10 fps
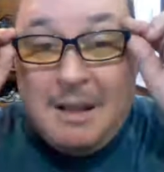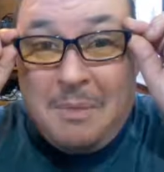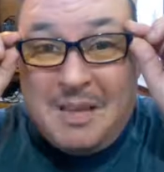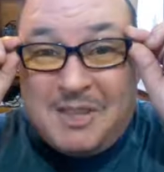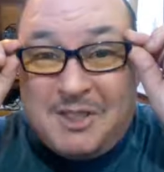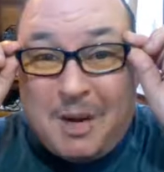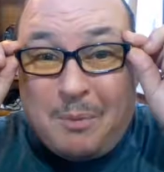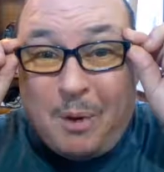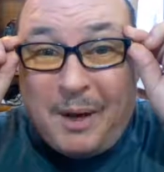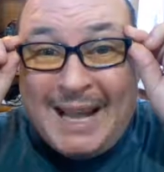Because
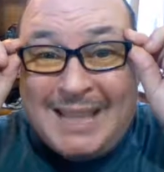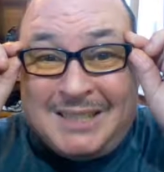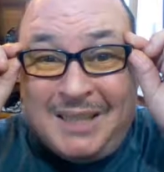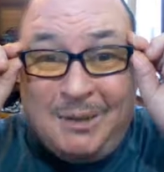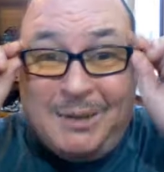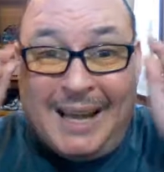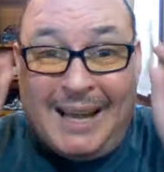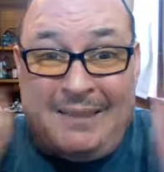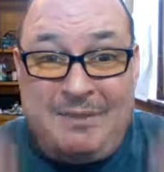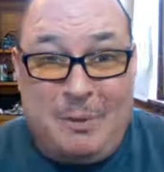SharePoint has to do
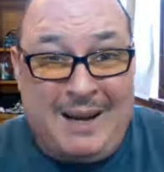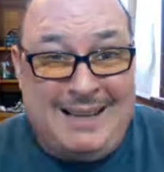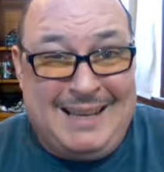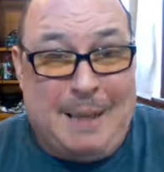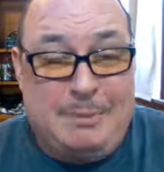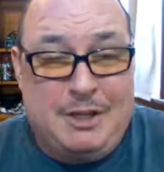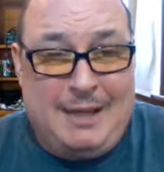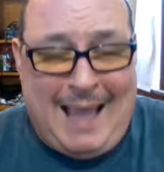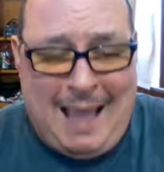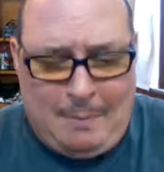that. If you want adoption
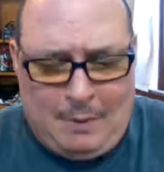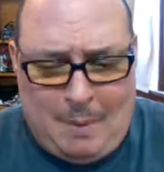to happen,